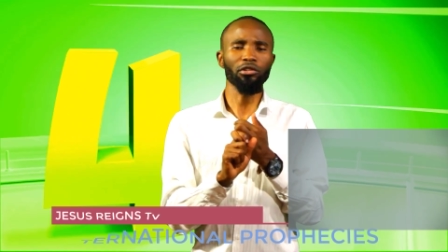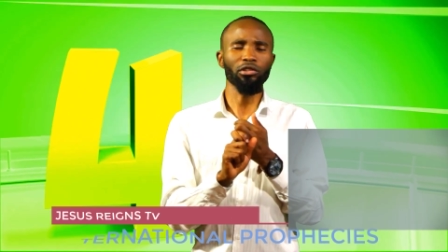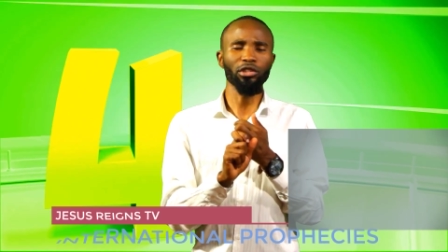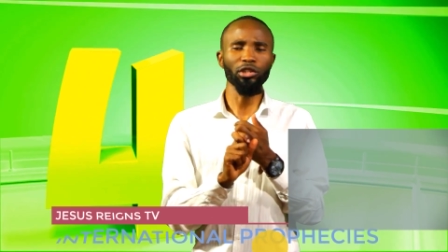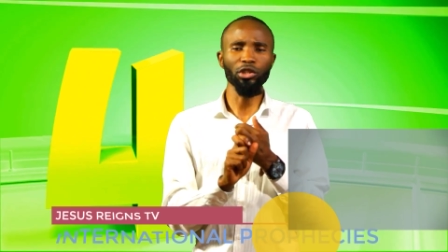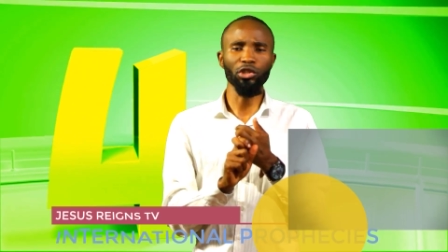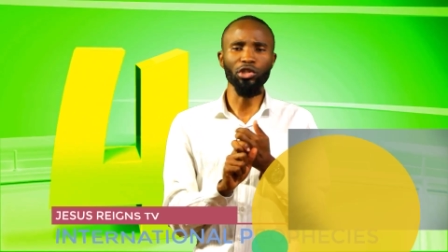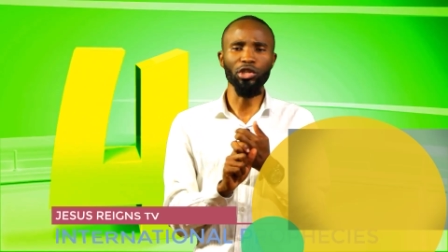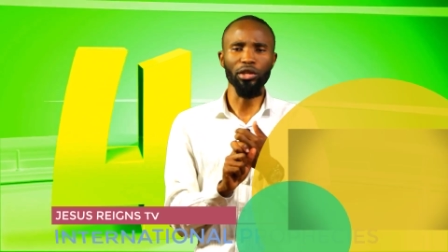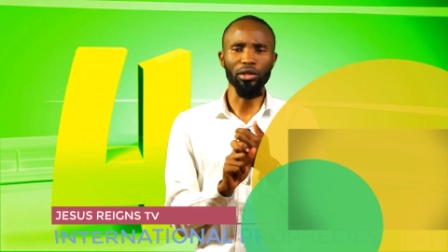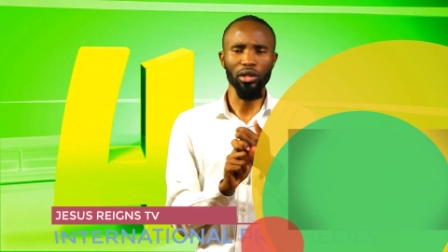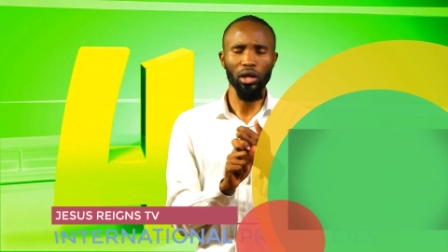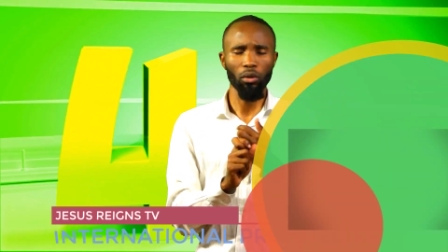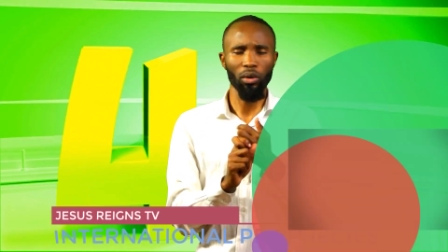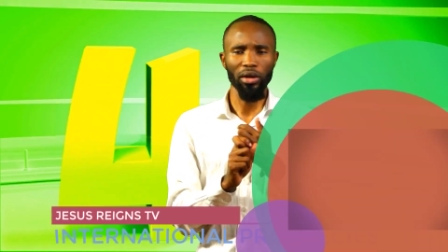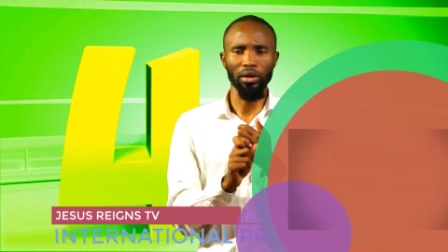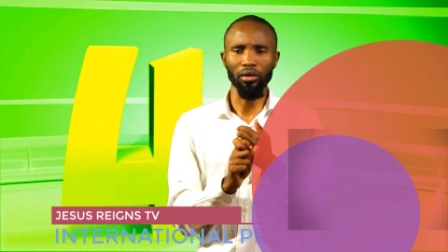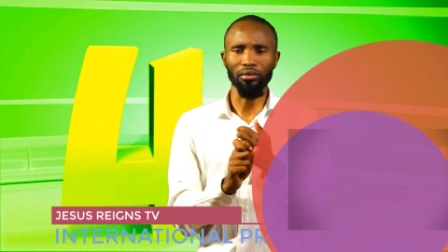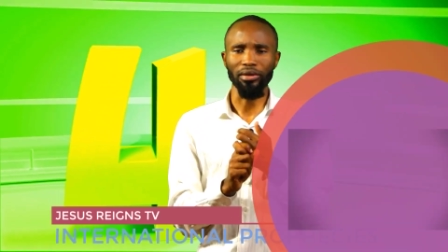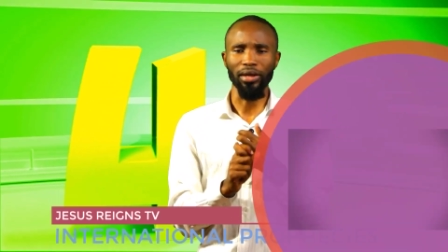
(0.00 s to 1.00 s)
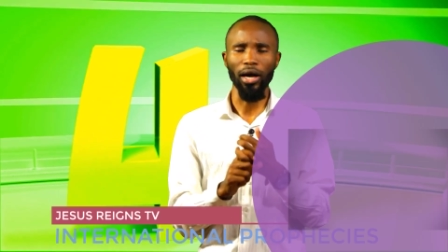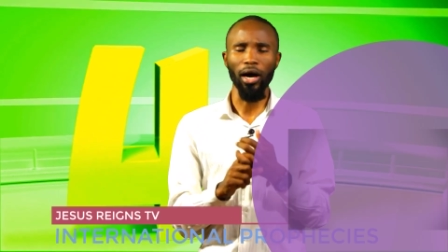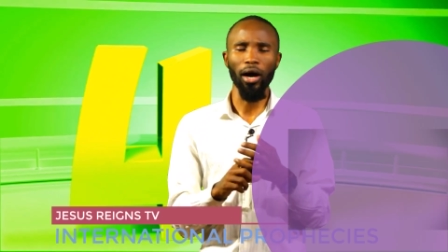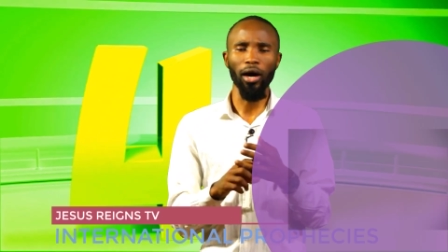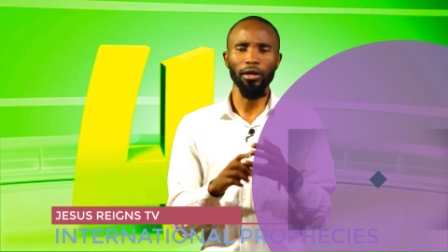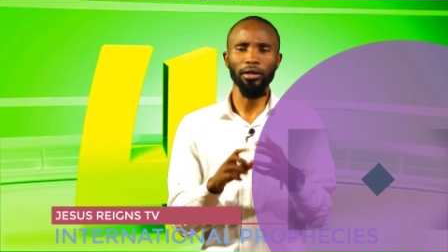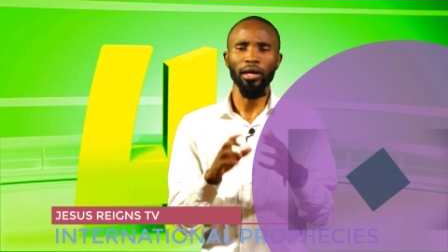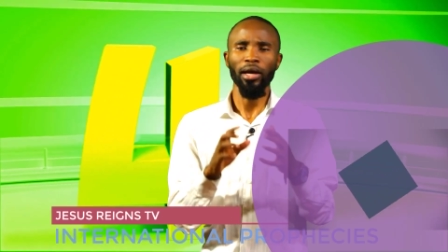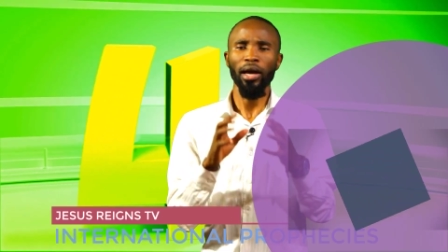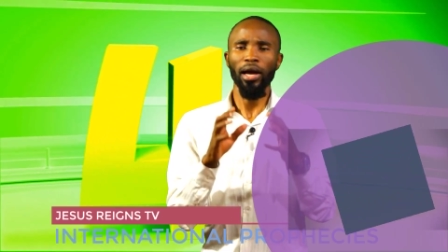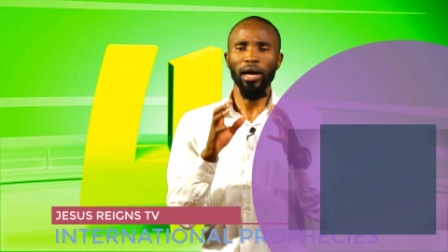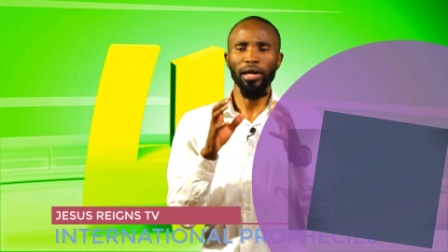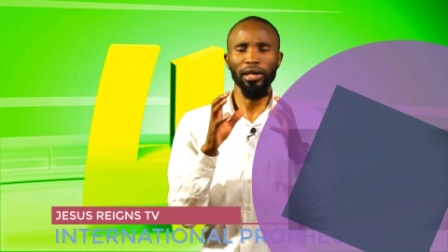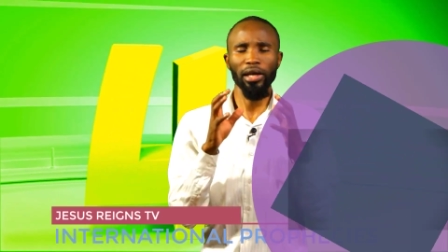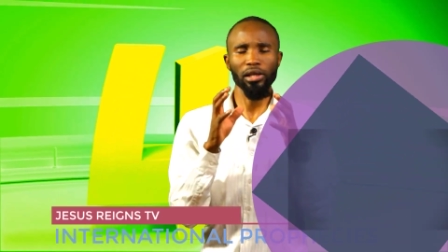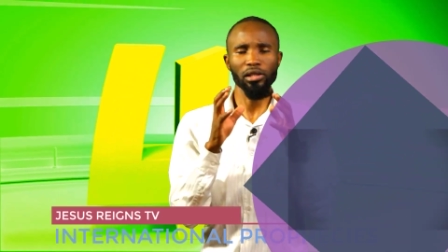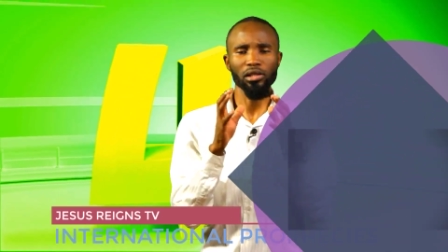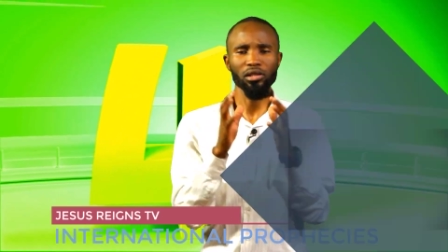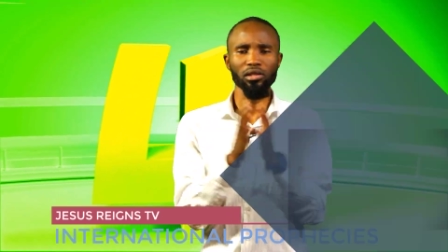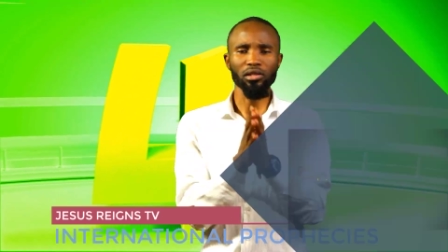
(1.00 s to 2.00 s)
teaching the word of God,
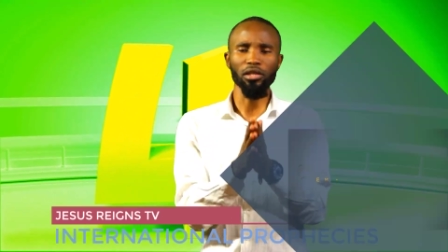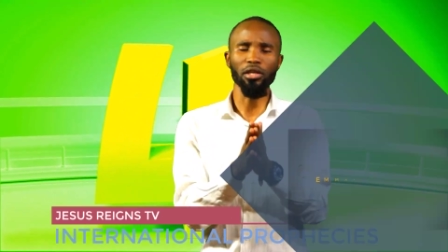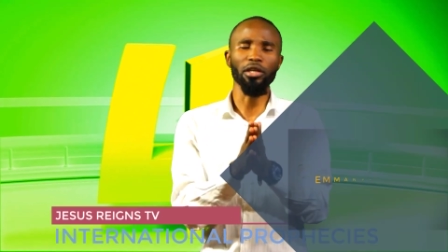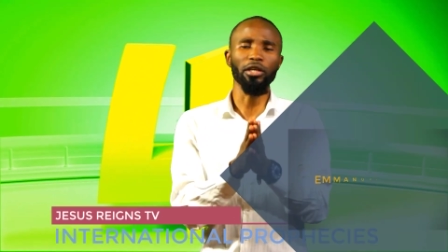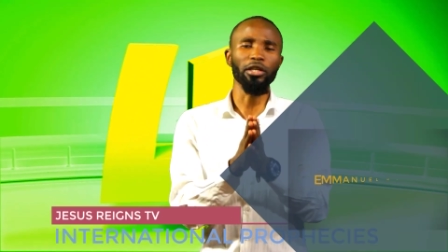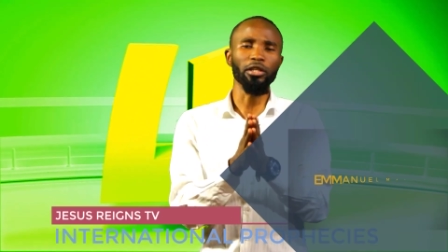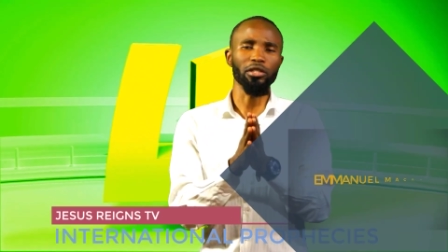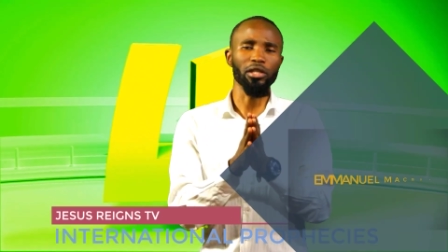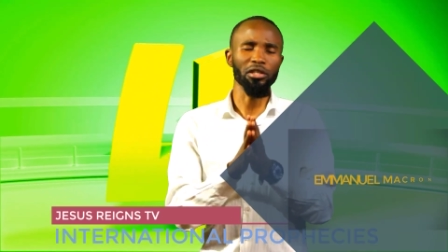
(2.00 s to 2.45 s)
and I see